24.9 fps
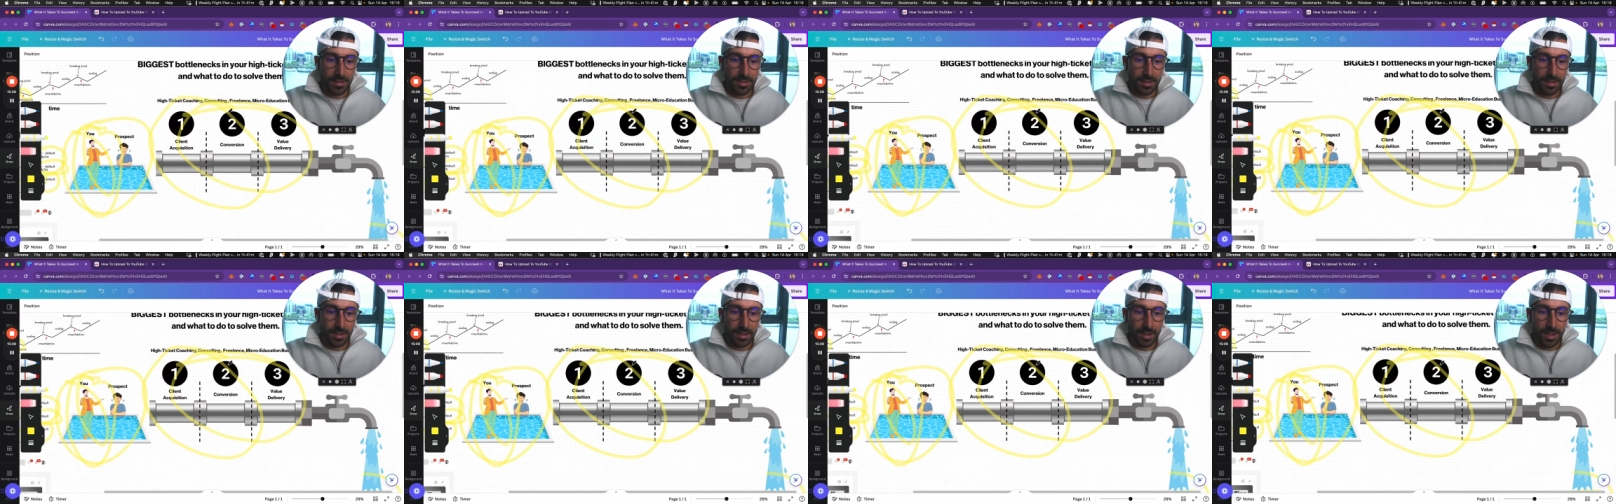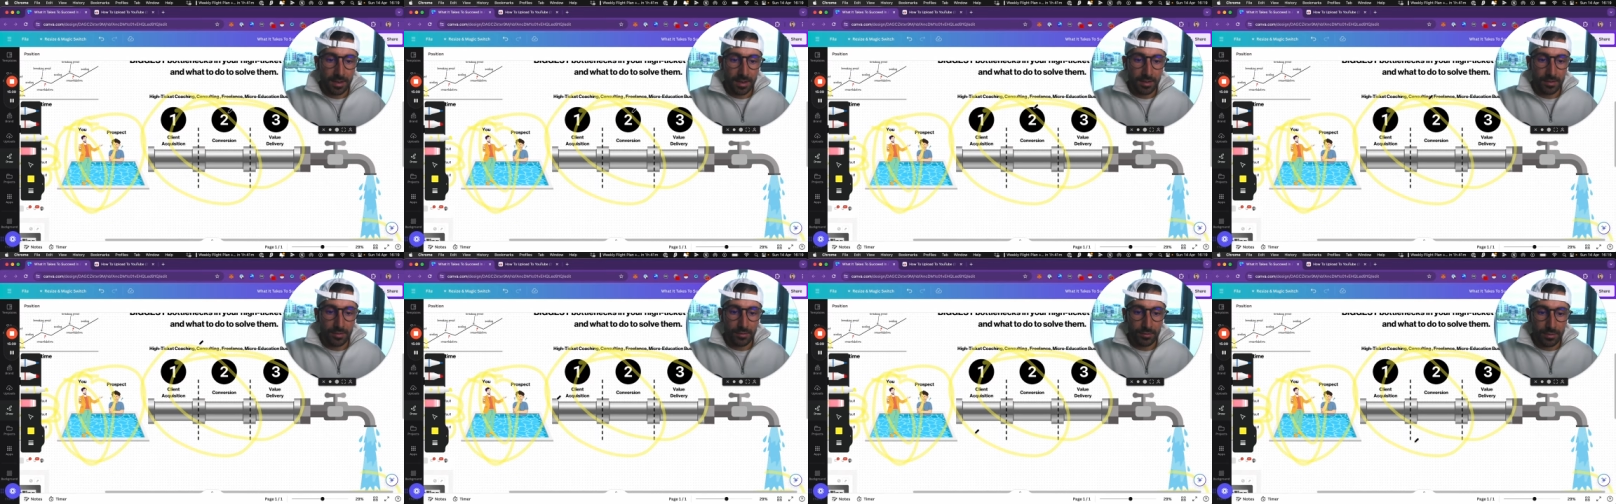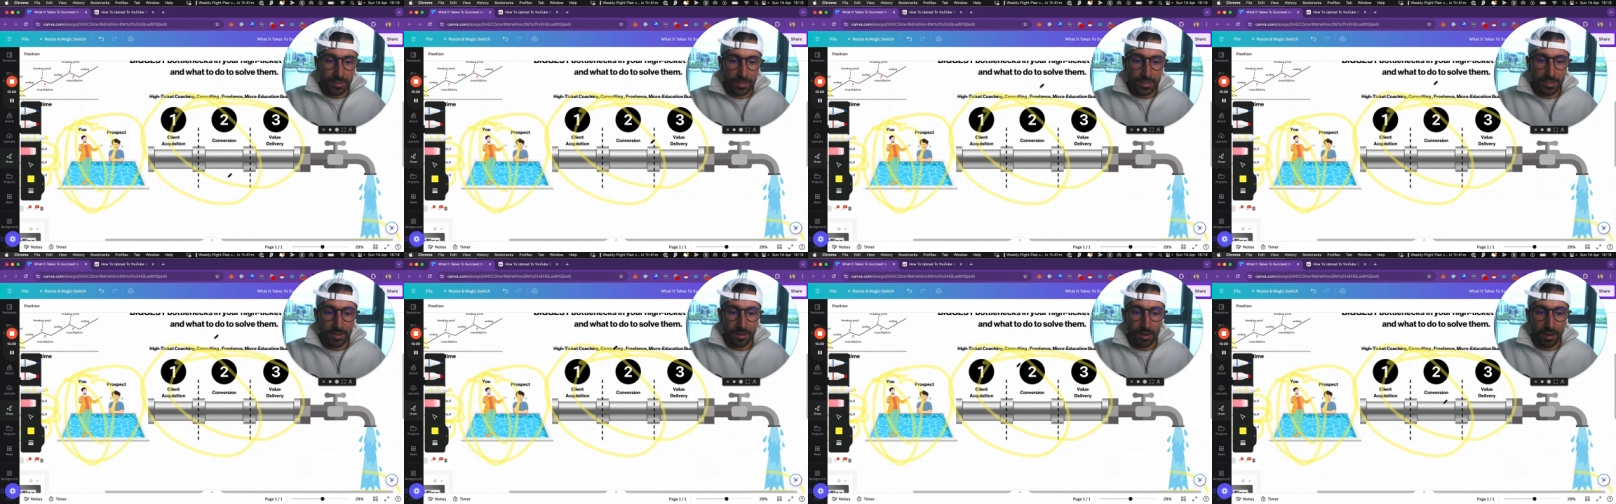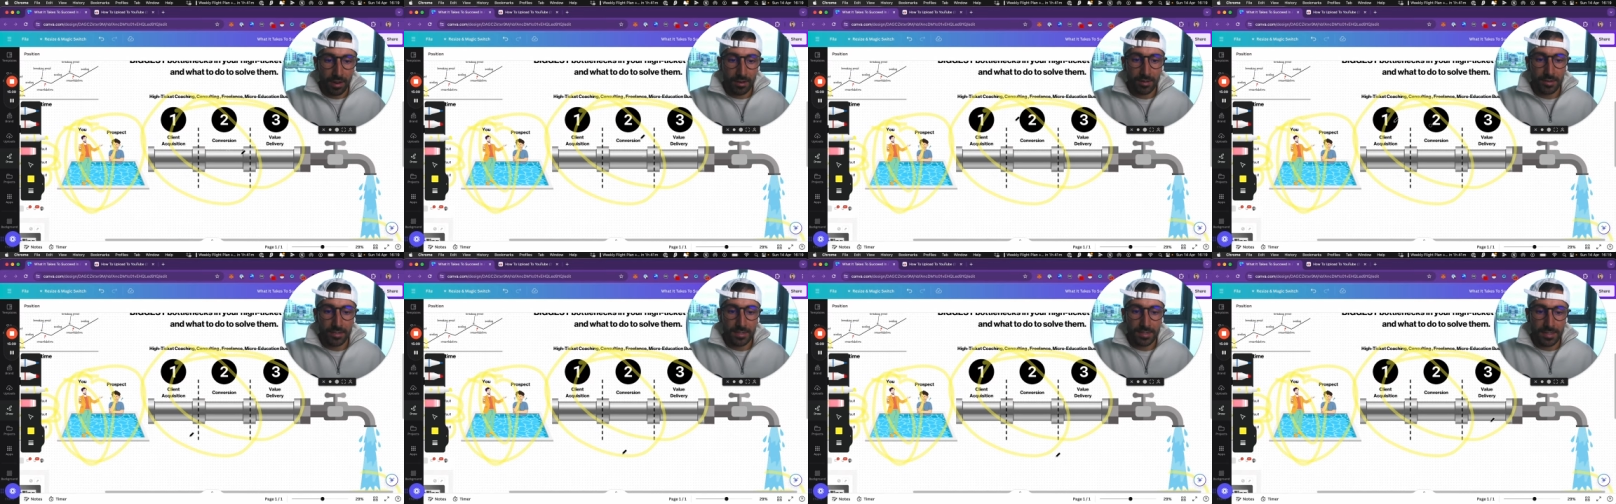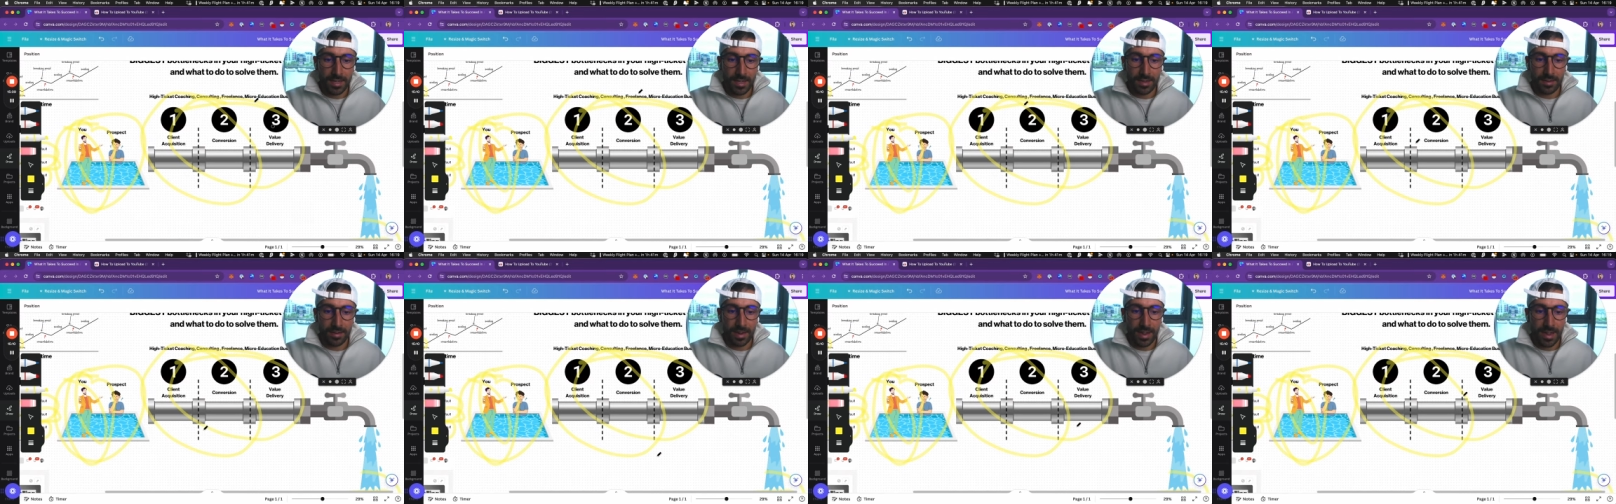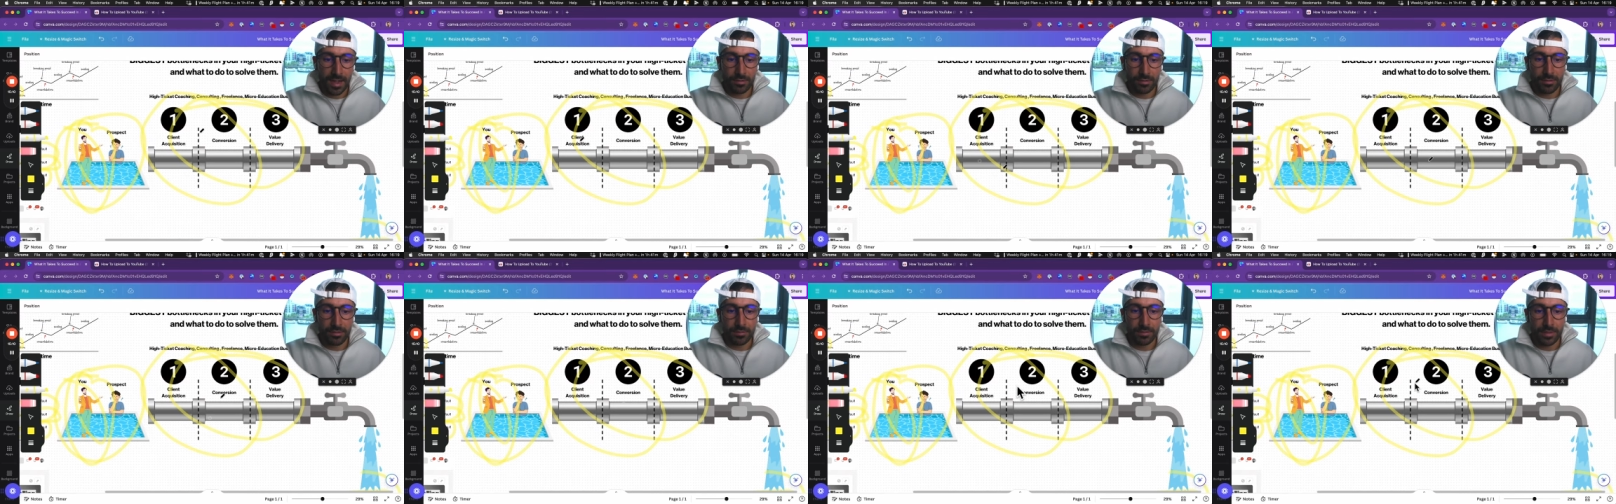and you need to understand
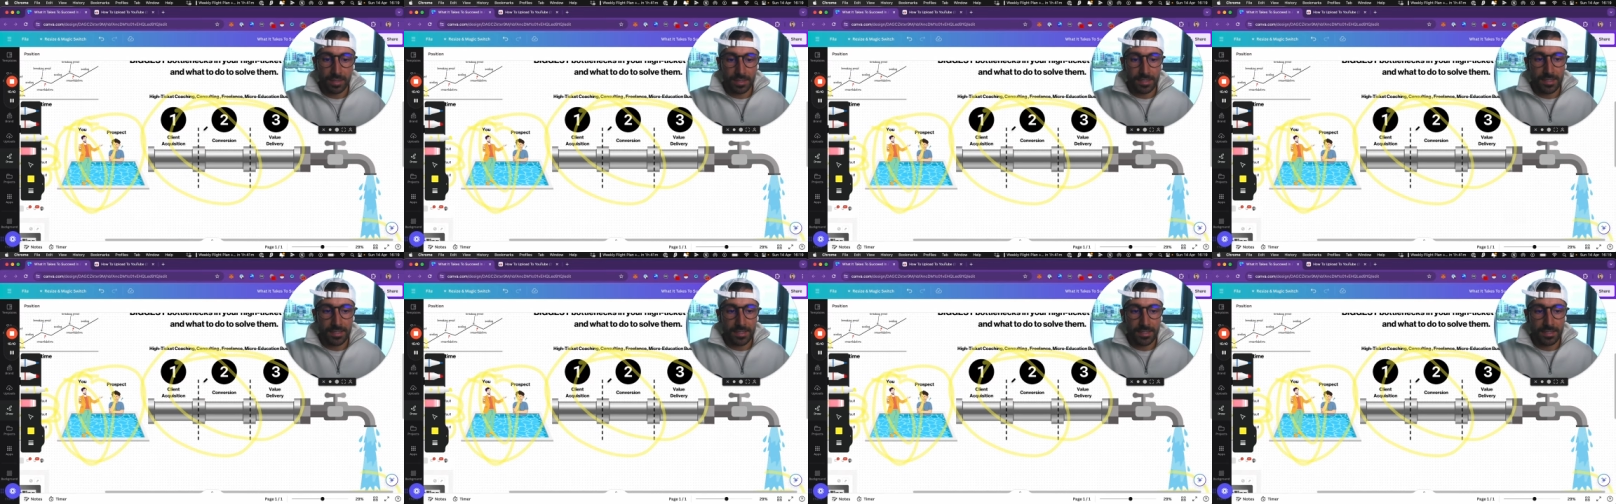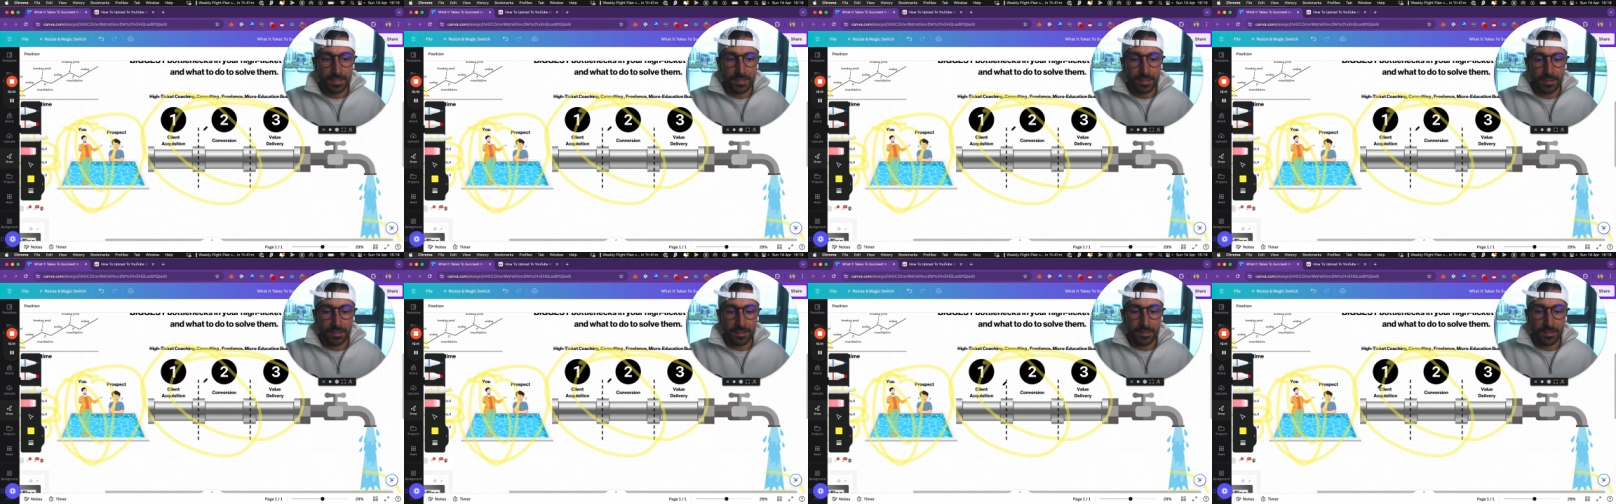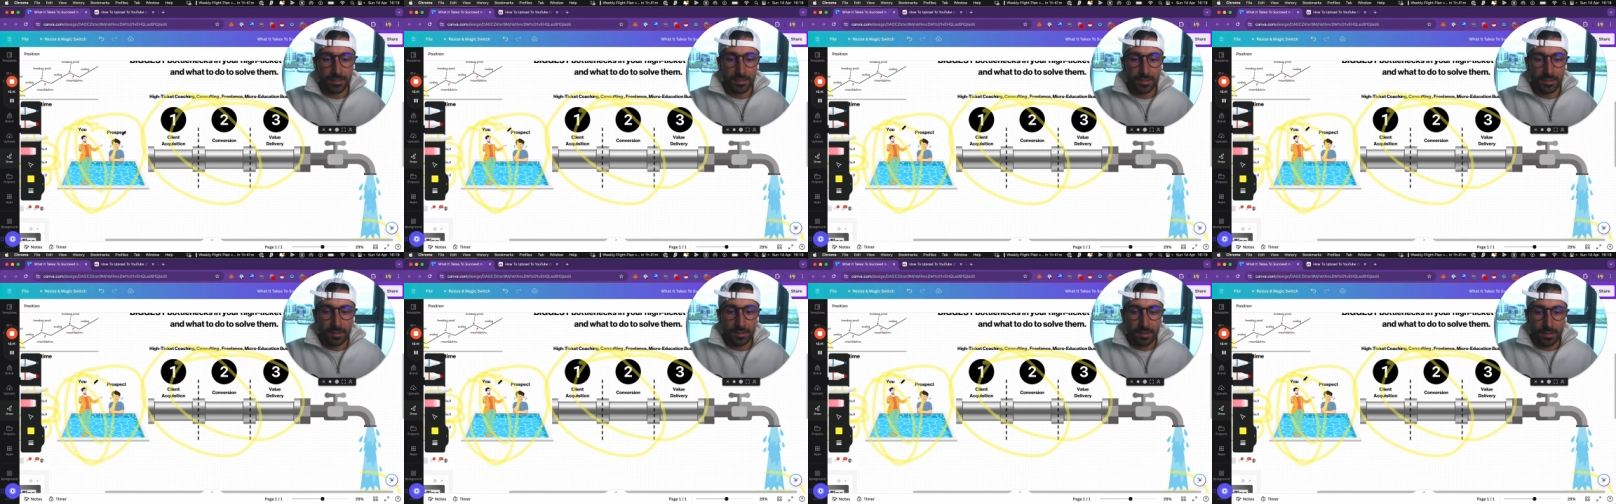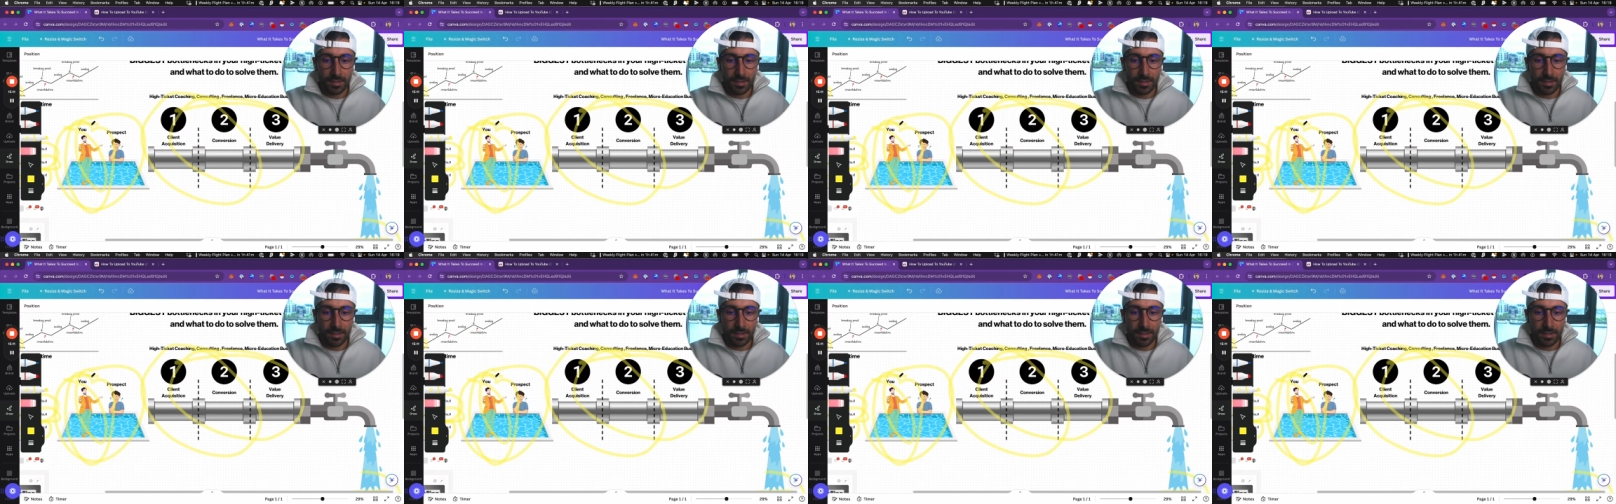how to fix these things.